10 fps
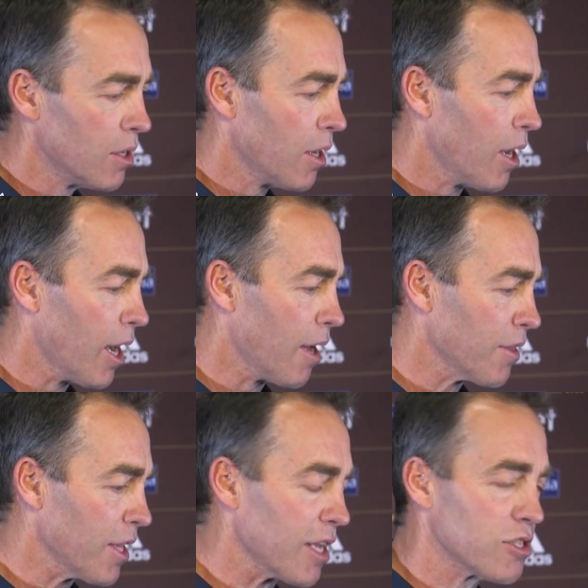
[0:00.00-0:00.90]

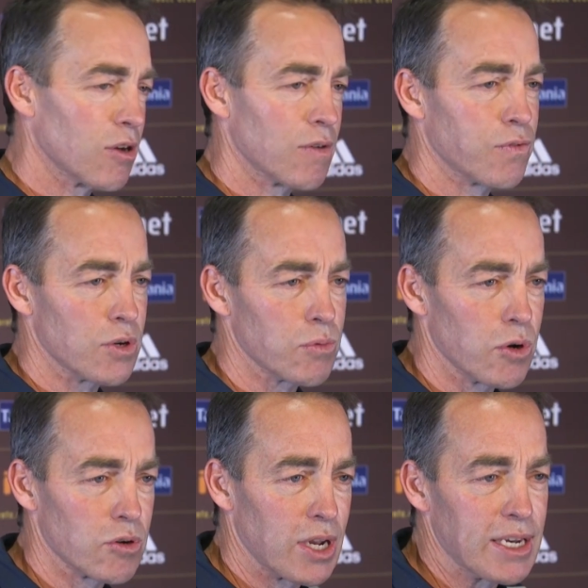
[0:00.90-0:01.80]
the outside footy
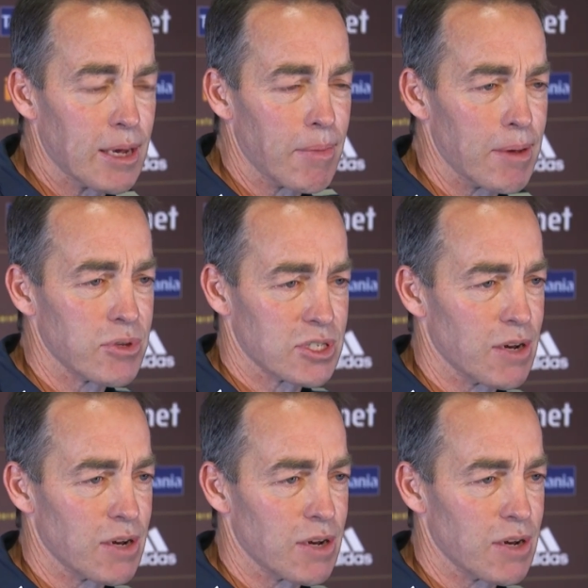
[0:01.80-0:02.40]
world and our members